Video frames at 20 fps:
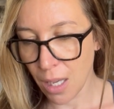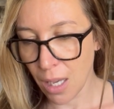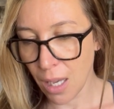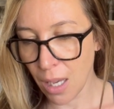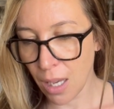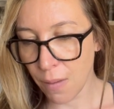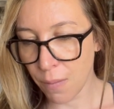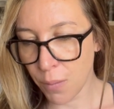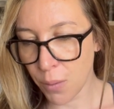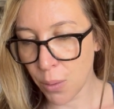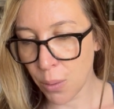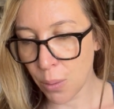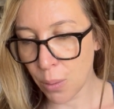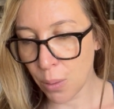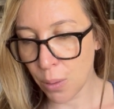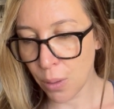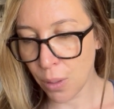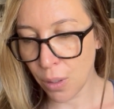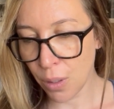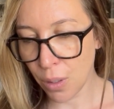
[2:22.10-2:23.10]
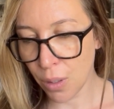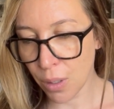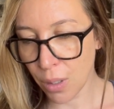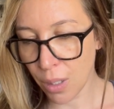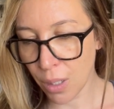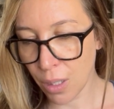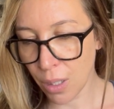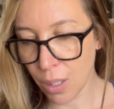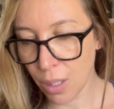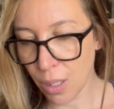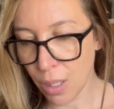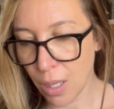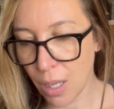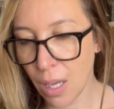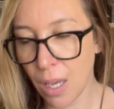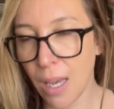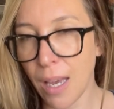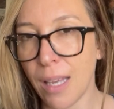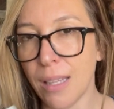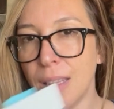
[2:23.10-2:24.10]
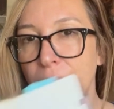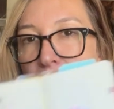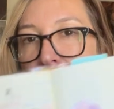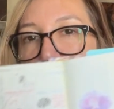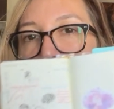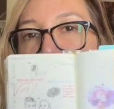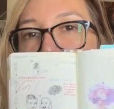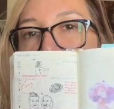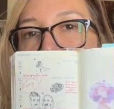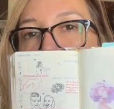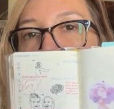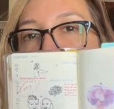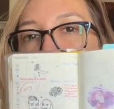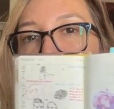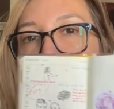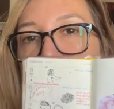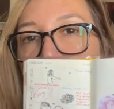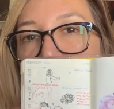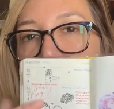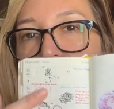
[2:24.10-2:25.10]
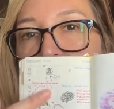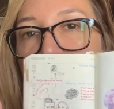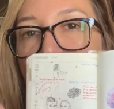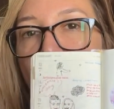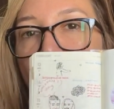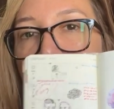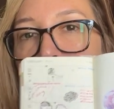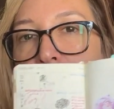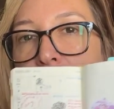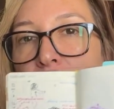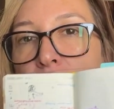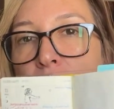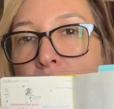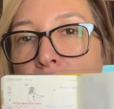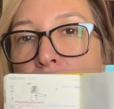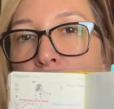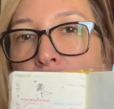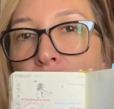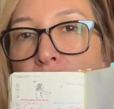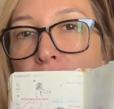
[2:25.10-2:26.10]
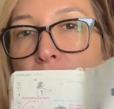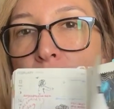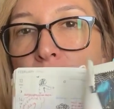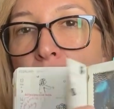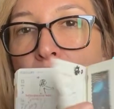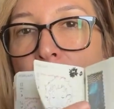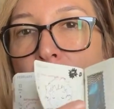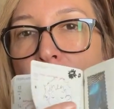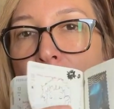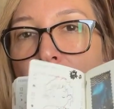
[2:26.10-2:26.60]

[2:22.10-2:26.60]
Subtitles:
if you look at the LA Art Show, and I had like quite a few,